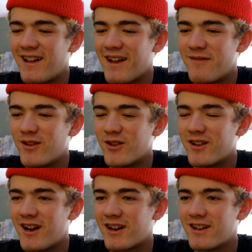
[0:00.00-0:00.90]
I feel
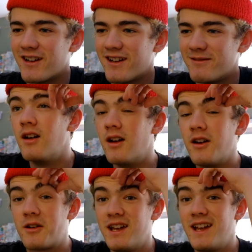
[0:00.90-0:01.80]
not good.
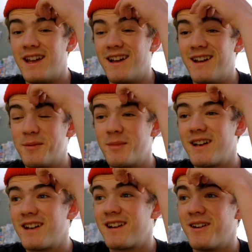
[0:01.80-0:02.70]
Okay, I'm
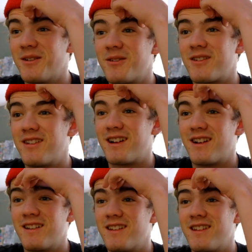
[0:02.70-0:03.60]
gonna go click
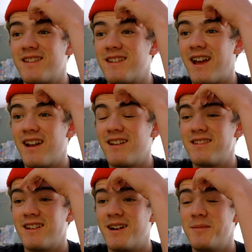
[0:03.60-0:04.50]
on the
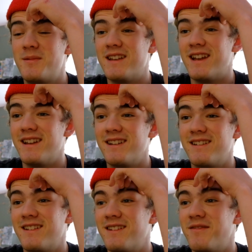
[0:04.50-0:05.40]
status update.
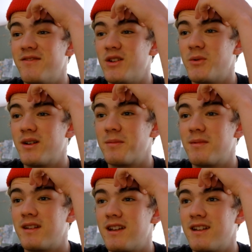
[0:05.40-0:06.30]
View
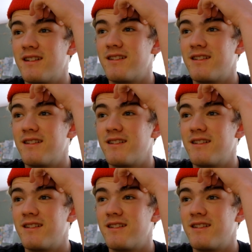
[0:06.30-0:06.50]
update.